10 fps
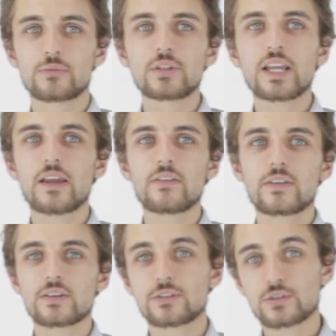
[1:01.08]
3/8
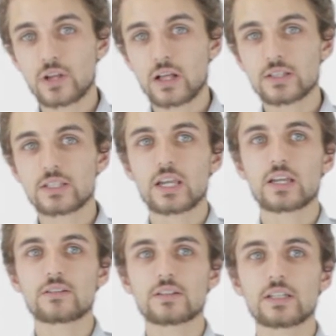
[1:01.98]
inch solids
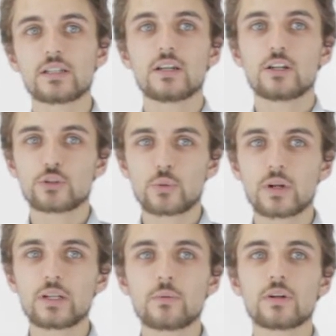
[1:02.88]
handling,
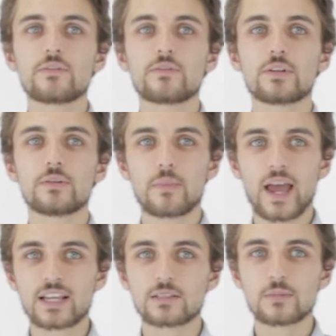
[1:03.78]
21-foot
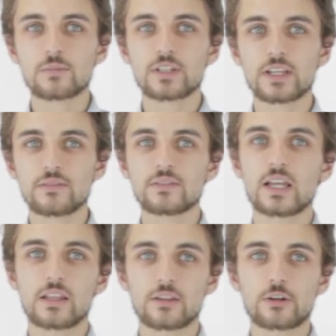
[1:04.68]
maximum lift,
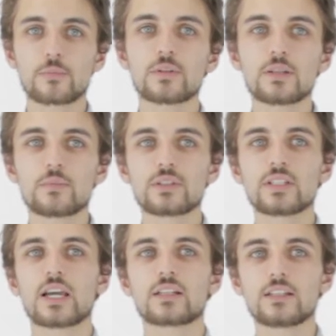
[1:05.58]
and thermally
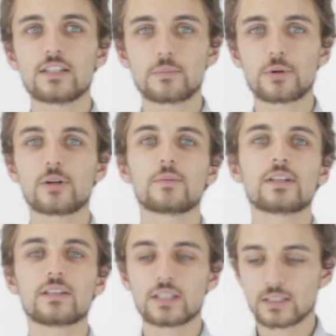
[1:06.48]
protected and
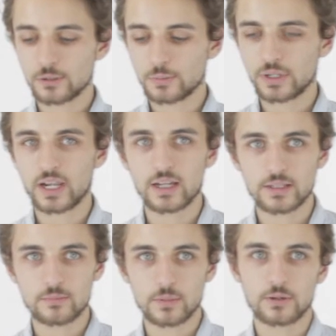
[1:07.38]
permanently lubricated
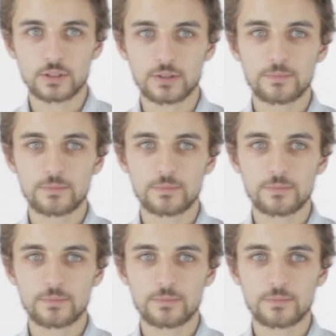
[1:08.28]
motor.